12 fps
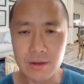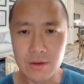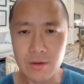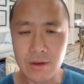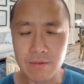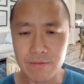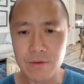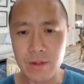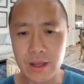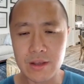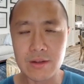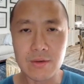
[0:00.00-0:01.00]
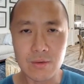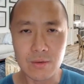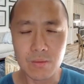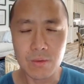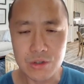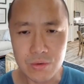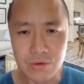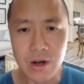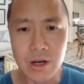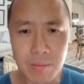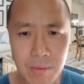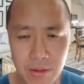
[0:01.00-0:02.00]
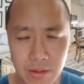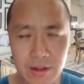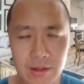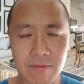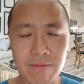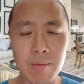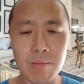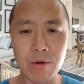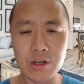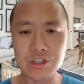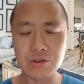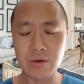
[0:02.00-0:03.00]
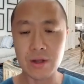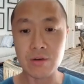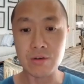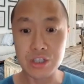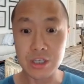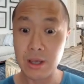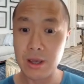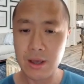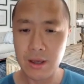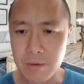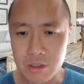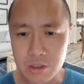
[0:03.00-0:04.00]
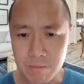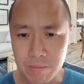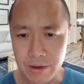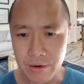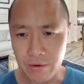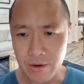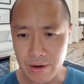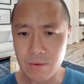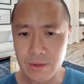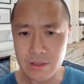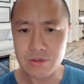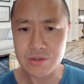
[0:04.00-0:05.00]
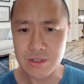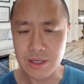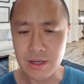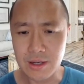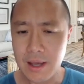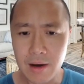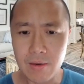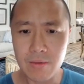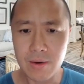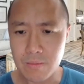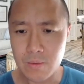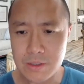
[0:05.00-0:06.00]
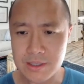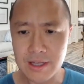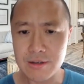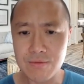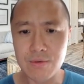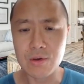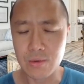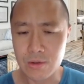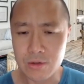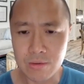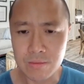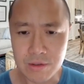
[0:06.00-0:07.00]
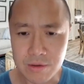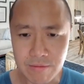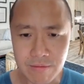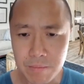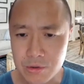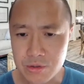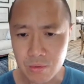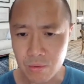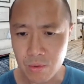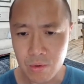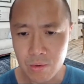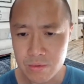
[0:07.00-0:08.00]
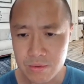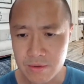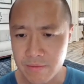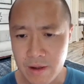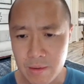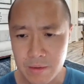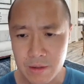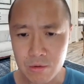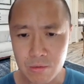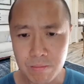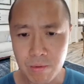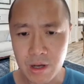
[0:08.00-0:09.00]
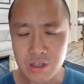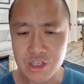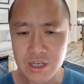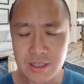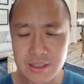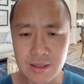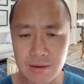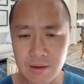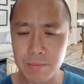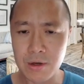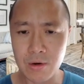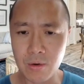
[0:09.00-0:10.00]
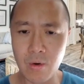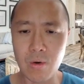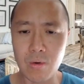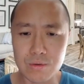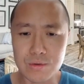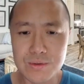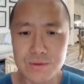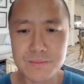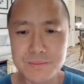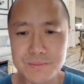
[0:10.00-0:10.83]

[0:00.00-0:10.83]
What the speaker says: you can feel like what you're talking about, like the vibrational energy much better. Really interesting. What's next for you in terms of personal growth, development, new projects and bigger goals?